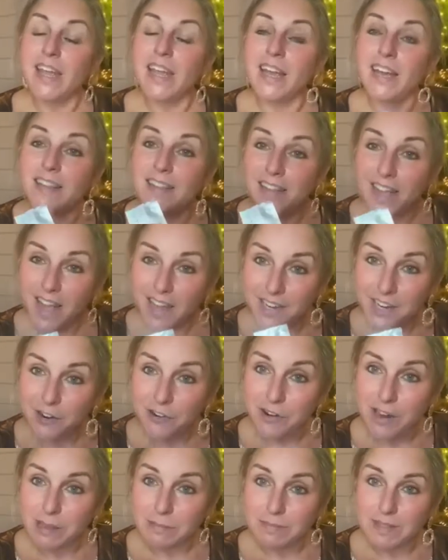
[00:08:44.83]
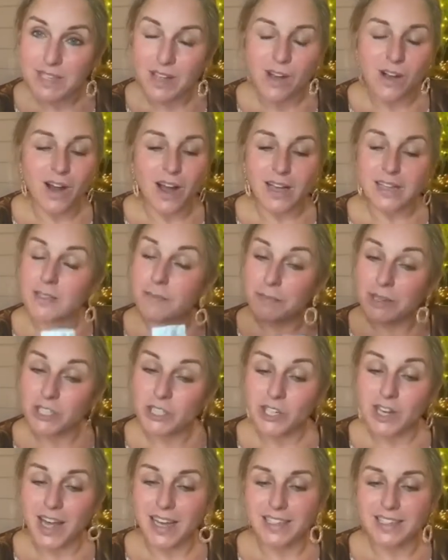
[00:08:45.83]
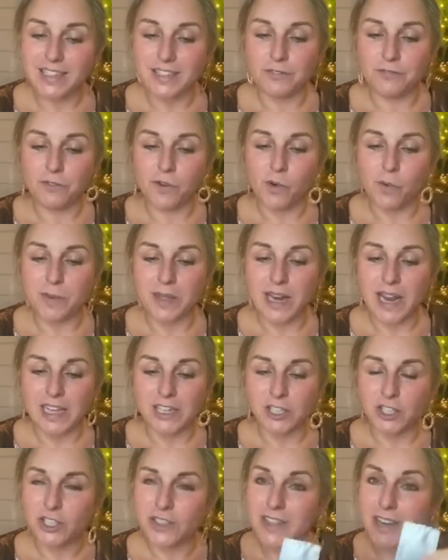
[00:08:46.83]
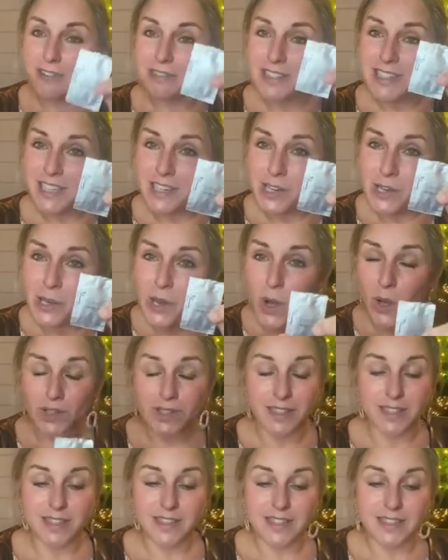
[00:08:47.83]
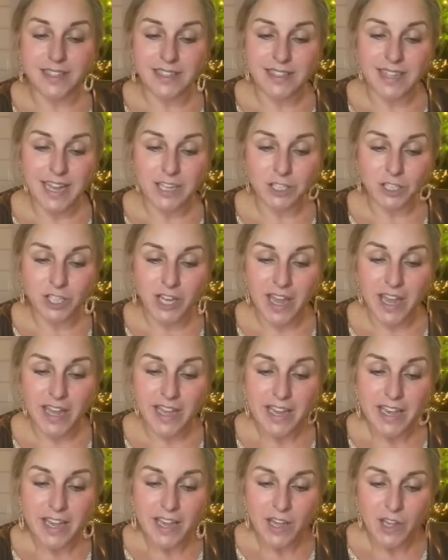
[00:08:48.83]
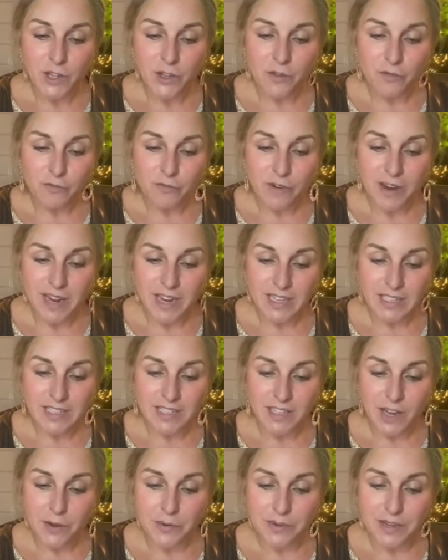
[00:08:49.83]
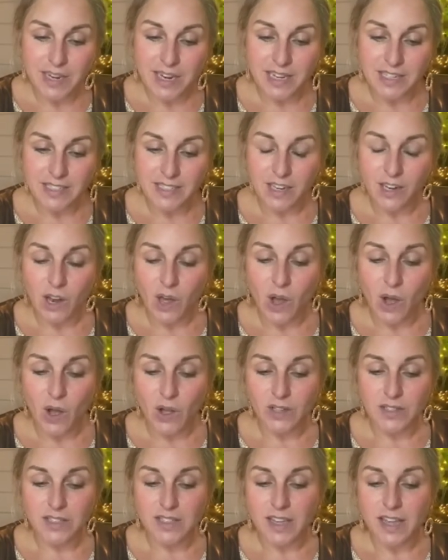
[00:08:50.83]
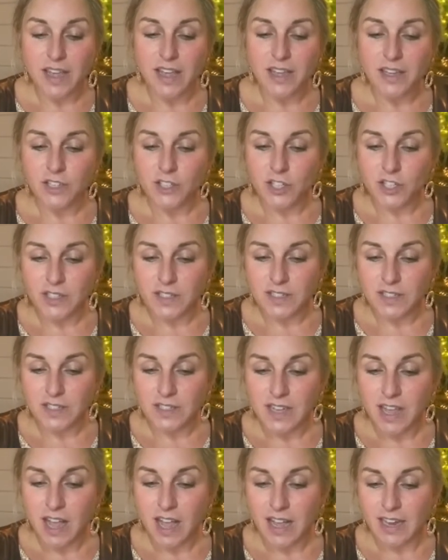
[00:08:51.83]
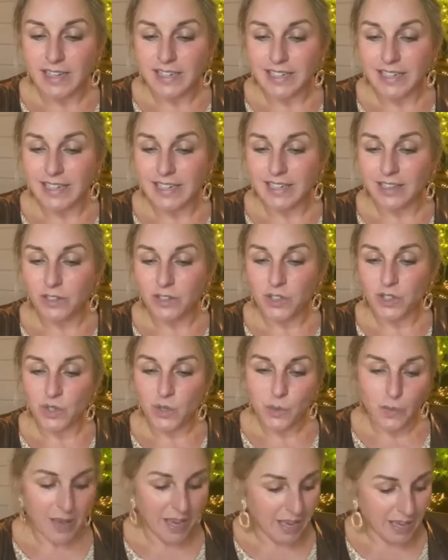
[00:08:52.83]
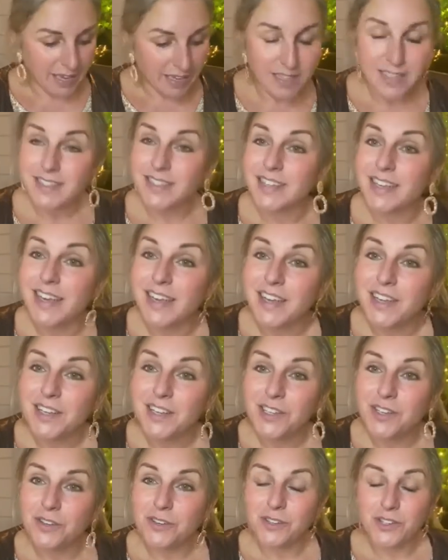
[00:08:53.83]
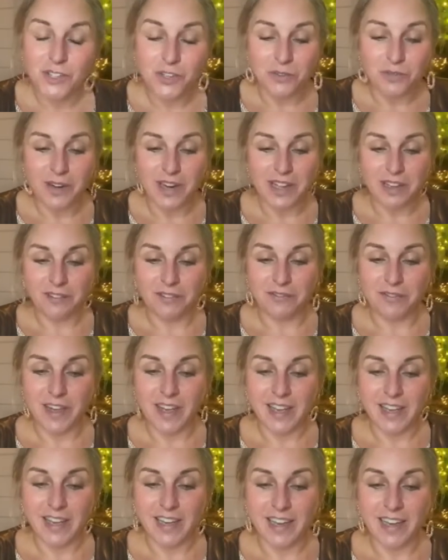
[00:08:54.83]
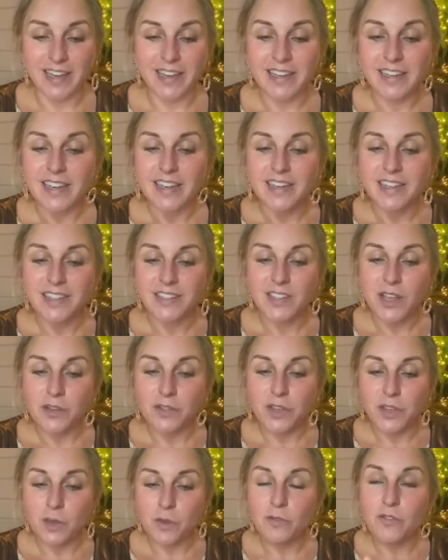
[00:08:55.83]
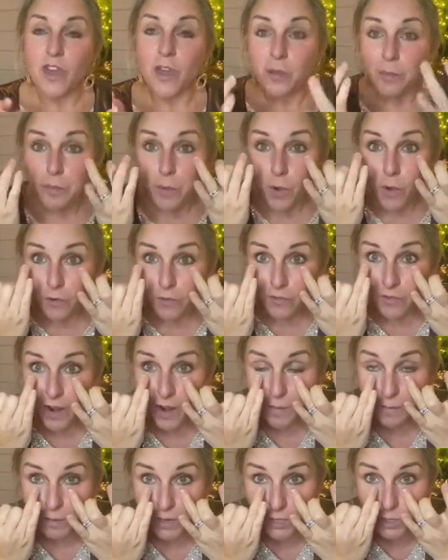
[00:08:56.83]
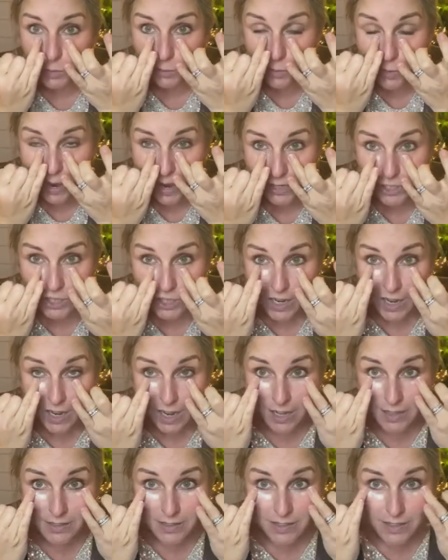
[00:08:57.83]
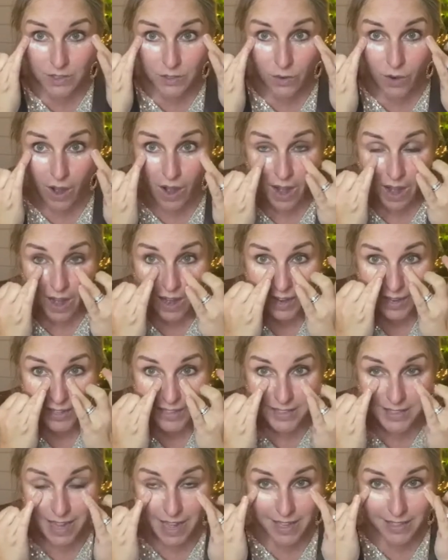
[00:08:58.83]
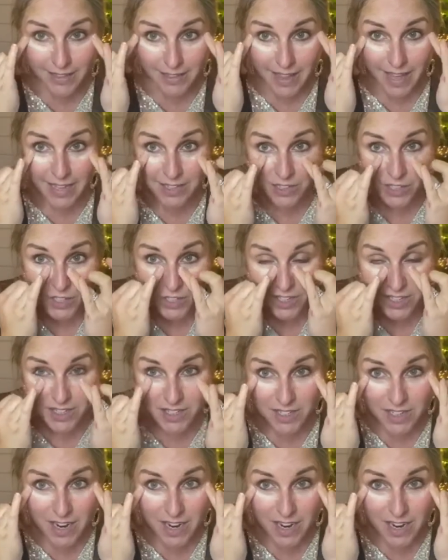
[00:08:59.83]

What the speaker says: The eye cream's got as a much lighter formulation. There is a lot in this sachet. You really don't need a lot. Just a tiny little squeeze. Use your ring finger so that you don't put very much pressure under your eyes, and then just